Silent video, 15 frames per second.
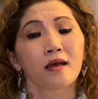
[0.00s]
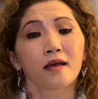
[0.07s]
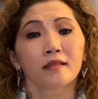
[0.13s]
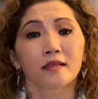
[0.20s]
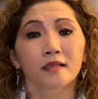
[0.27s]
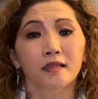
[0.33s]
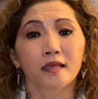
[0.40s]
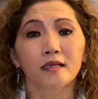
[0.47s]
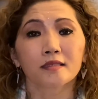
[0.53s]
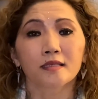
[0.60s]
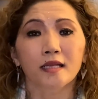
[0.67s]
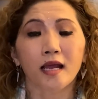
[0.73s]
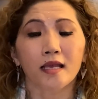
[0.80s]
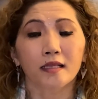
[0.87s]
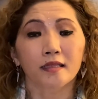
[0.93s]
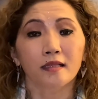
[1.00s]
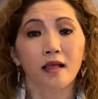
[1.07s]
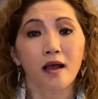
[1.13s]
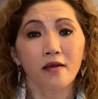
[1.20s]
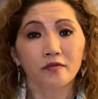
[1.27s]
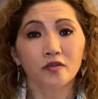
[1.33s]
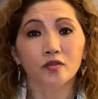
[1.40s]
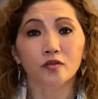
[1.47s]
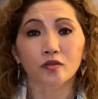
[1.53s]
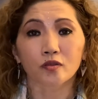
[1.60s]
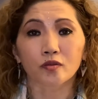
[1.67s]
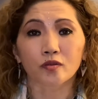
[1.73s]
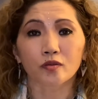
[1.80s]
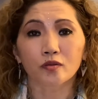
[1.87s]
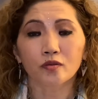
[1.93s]
the things that I love to
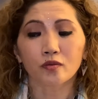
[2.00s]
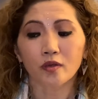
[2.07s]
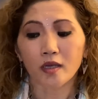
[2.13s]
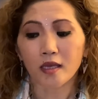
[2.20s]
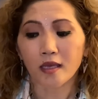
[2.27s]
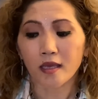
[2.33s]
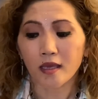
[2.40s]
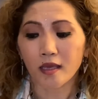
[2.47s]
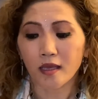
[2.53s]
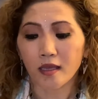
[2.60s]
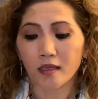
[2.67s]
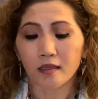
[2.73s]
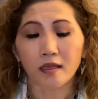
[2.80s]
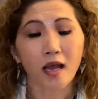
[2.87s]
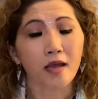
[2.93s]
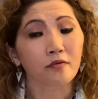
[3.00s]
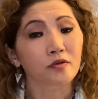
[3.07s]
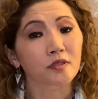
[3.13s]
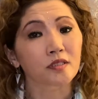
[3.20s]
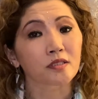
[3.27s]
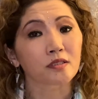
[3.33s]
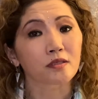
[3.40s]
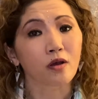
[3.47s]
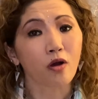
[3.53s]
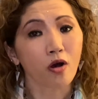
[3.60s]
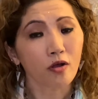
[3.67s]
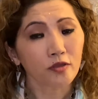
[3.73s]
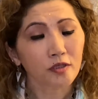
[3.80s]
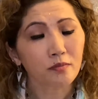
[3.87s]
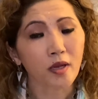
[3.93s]
do, and I was
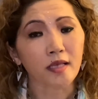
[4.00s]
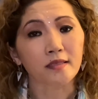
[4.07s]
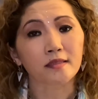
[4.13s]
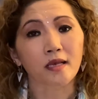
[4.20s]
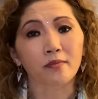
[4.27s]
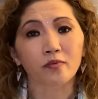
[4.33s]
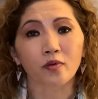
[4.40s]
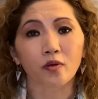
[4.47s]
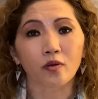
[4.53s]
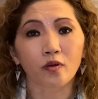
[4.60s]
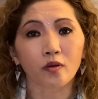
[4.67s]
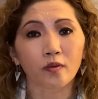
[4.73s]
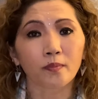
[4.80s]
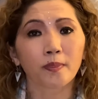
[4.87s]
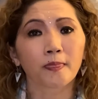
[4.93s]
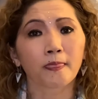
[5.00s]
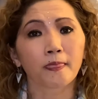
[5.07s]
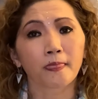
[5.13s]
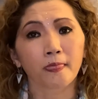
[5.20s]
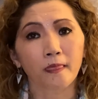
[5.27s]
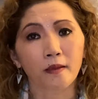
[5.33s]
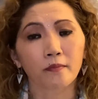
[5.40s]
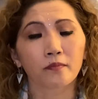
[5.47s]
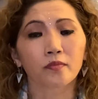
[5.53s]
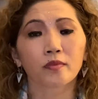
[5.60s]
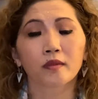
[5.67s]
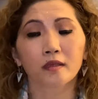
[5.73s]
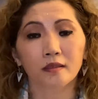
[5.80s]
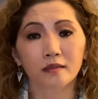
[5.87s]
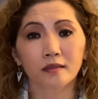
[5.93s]
holding myself for
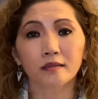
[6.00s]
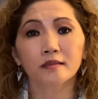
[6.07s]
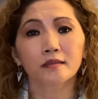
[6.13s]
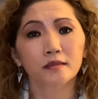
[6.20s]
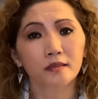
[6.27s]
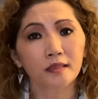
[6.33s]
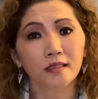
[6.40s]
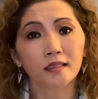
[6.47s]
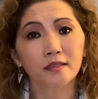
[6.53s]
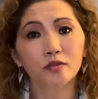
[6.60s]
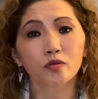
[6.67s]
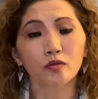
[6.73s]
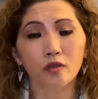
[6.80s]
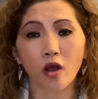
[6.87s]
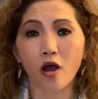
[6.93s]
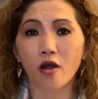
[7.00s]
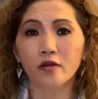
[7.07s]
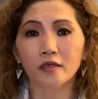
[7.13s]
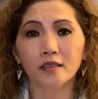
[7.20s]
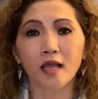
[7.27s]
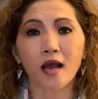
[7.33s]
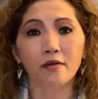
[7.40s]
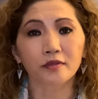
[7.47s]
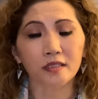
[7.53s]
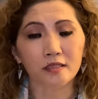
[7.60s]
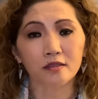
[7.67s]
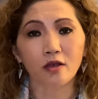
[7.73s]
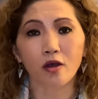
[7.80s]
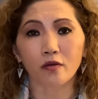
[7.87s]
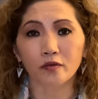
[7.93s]
a little too long, and now I
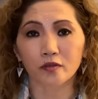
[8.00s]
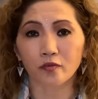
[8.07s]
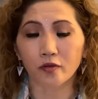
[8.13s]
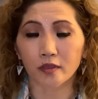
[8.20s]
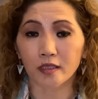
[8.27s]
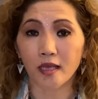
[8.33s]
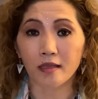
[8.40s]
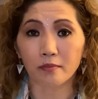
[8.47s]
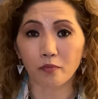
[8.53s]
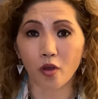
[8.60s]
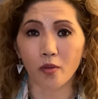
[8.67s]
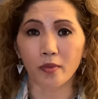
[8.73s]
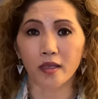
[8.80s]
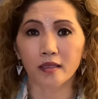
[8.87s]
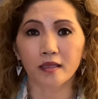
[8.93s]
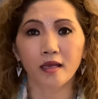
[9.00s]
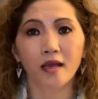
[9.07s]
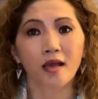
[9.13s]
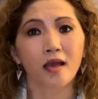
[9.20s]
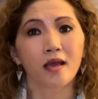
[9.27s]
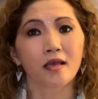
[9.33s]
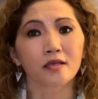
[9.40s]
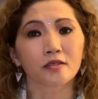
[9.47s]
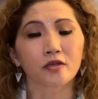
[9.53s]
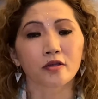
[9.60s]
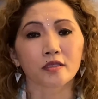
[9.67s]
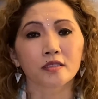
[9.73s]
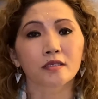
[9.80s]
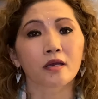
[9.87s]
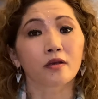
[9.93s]
discovered for that moment. So
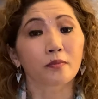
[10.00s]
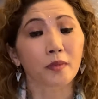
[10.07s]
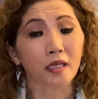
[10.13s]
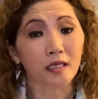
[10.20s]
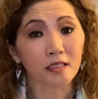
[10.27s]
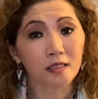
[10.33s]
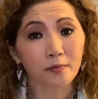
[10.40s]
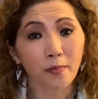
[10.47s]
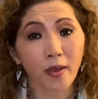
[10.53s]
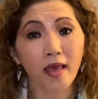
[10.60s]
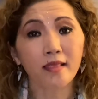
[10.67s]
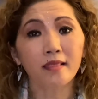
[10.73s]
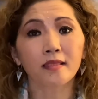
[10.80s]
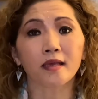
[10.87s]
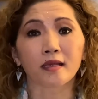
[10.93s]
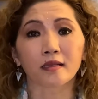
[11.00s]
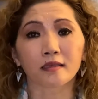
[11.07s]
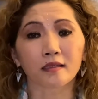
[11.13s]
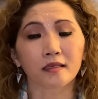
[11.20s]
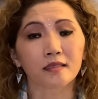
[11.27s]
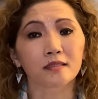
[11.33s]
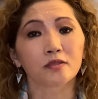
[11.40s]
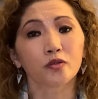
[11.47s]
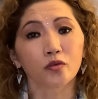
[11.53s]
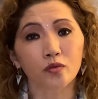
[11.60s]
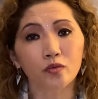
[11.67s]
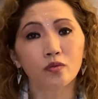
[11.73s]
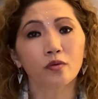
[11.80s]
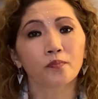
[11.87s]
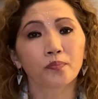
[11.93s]
it's going to be expanding. It's
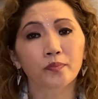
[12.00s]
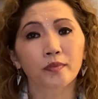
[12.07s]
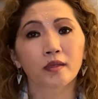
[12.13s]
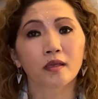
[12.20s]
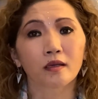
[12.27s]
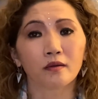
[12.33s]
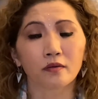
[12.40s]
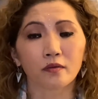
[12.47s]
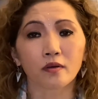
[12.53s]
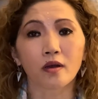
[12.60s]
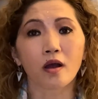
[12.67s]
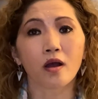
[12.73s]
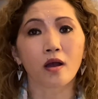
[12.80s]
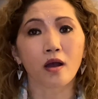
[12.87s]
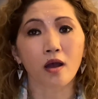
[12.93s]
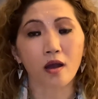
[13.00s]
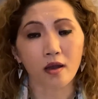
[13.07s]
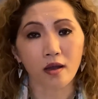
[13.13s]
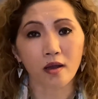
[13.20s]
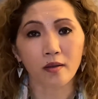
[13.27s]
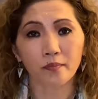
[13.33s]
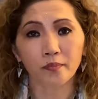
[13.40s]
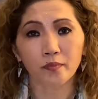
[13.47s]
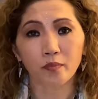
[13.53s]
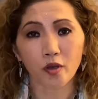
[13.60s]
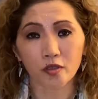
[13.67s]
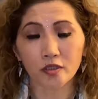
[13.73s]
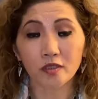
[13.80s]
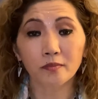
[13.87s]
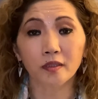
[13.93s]
new
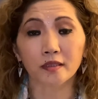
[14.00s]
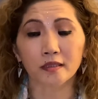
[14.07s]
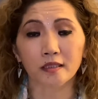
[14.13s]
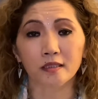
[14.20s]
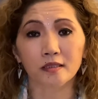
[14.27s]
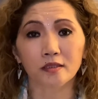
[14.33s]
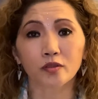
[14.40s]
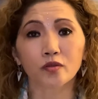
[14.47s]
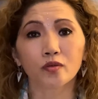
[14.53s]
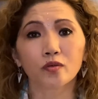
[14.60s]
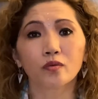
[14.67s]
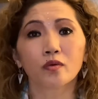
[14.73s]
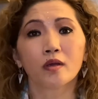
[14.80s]
possibilities, new